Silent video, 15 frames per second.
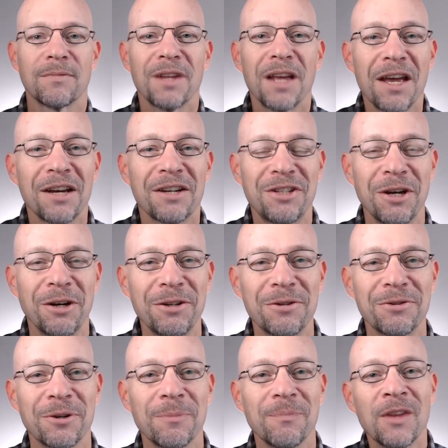Hey Excel
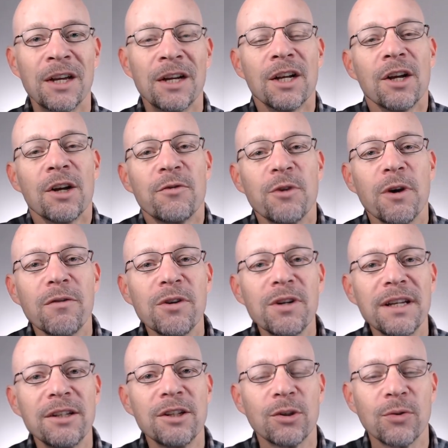user, if you ever
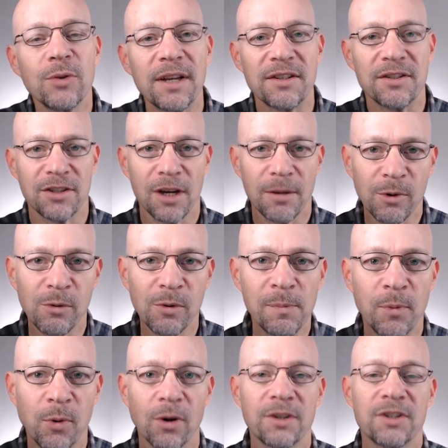need to create summary
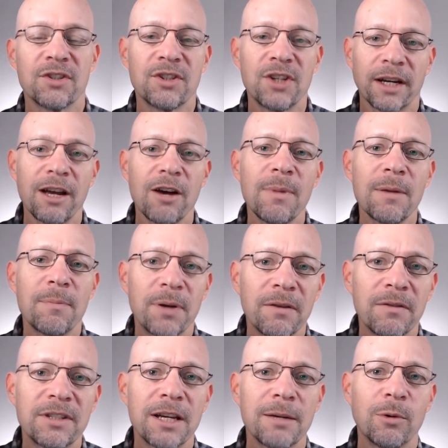reports, check out my
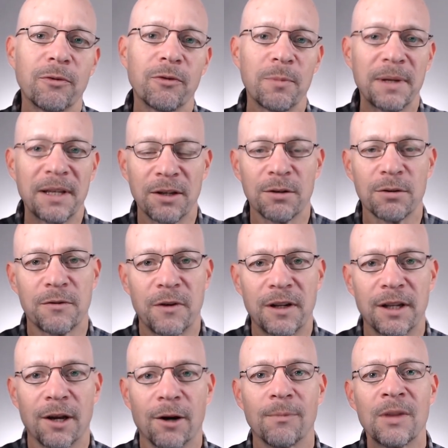Pivot Table for Beginners
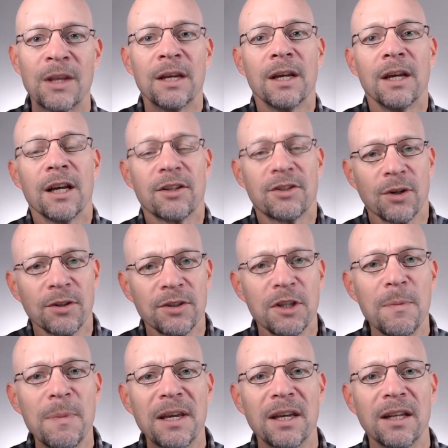video. It starts at
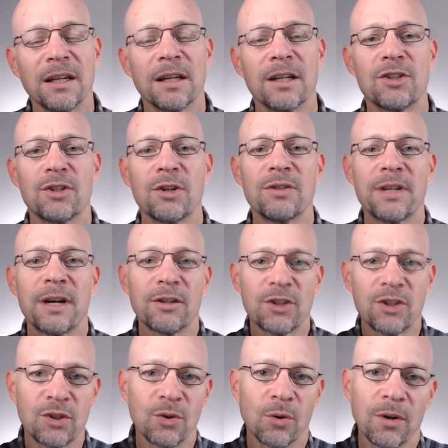the beginning and shows how to
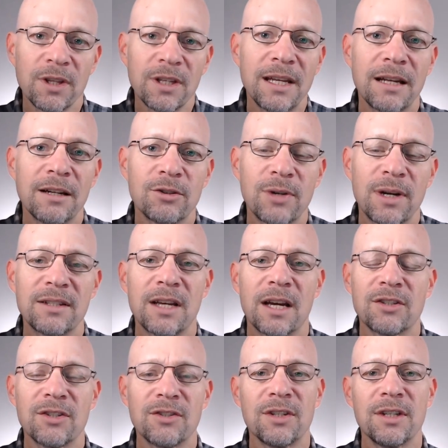store the data
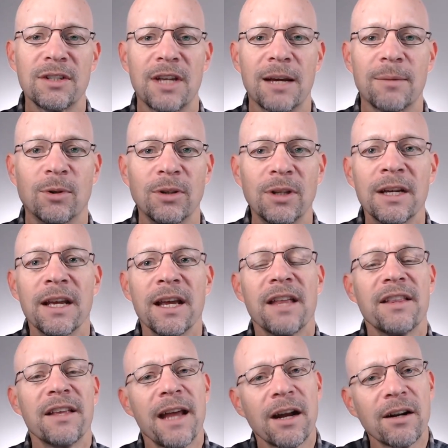transactions in a table
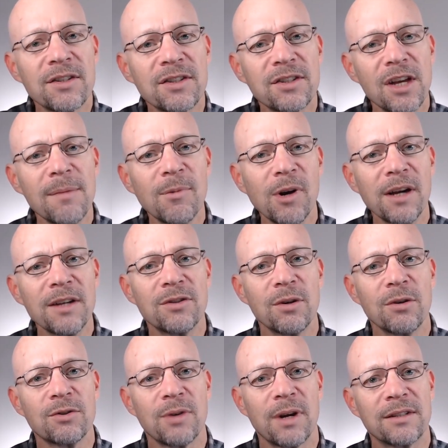and then how to summarize
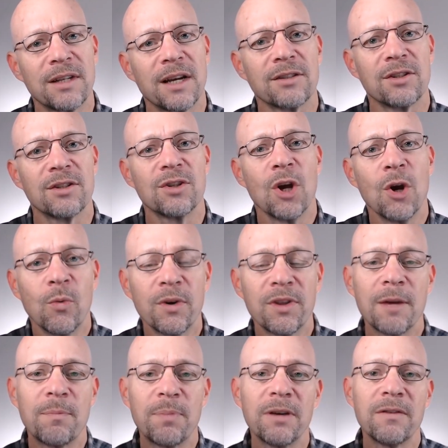those transactions with
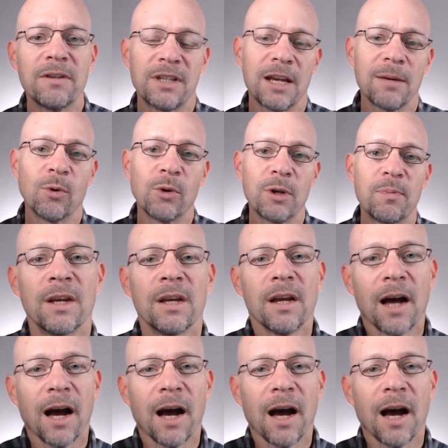a pivot table report.